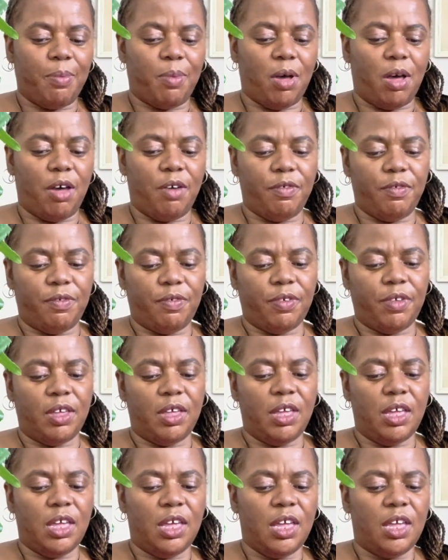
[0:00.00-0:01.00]
off
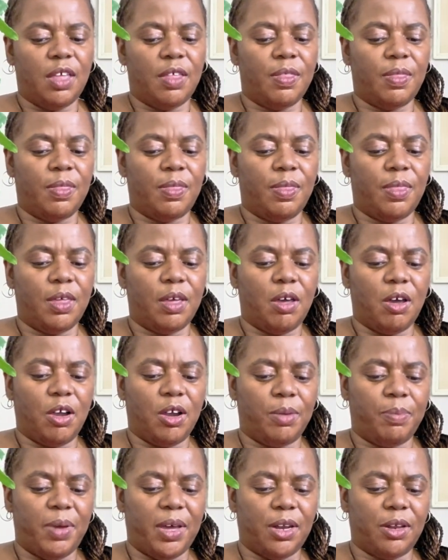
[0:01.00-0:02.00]
the
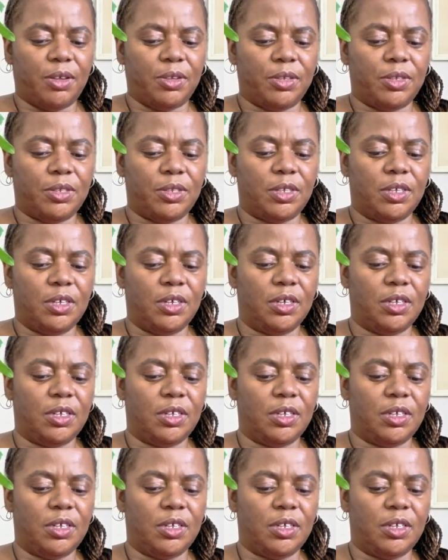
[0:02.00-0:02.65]
guard petals,